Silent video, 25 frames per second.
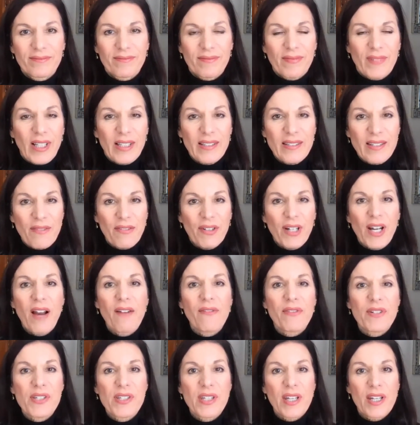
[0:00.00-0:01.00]
Let's have a
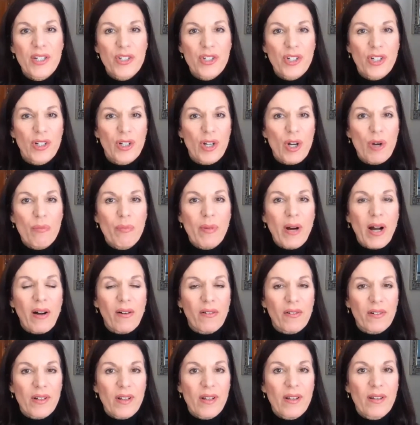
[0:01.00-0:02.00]
conversation
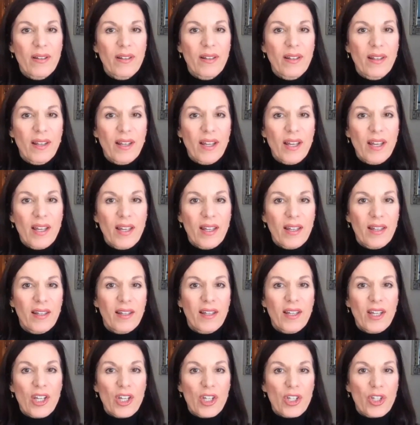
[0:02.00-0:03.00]
about
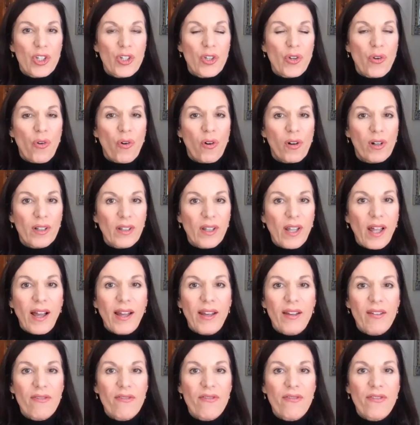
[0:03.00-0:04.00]
your
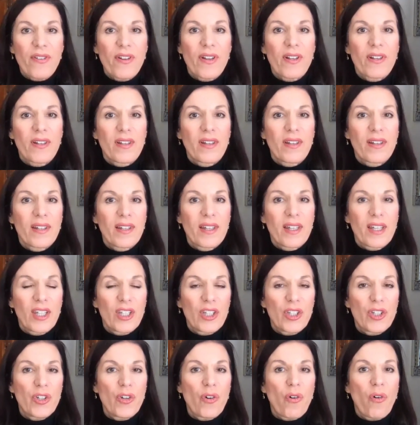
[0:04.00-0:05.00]
life,
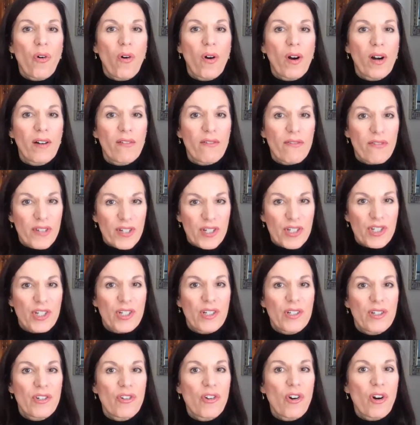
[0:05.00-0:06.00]
your vision,
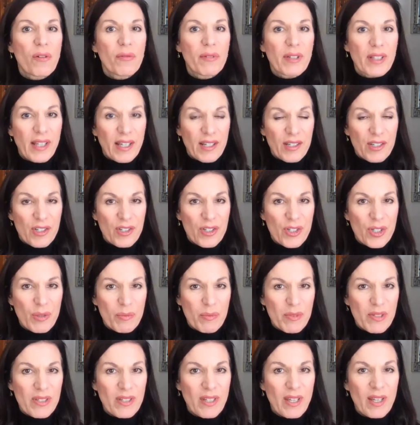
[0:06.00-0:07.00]
your
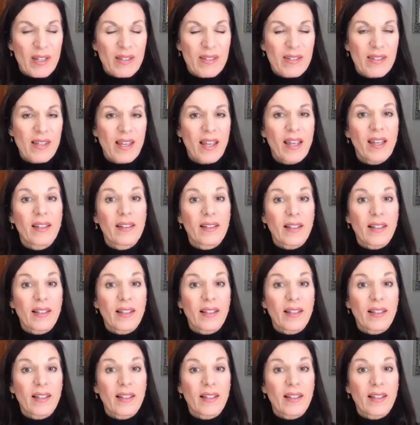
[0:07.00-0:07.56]
relationships, and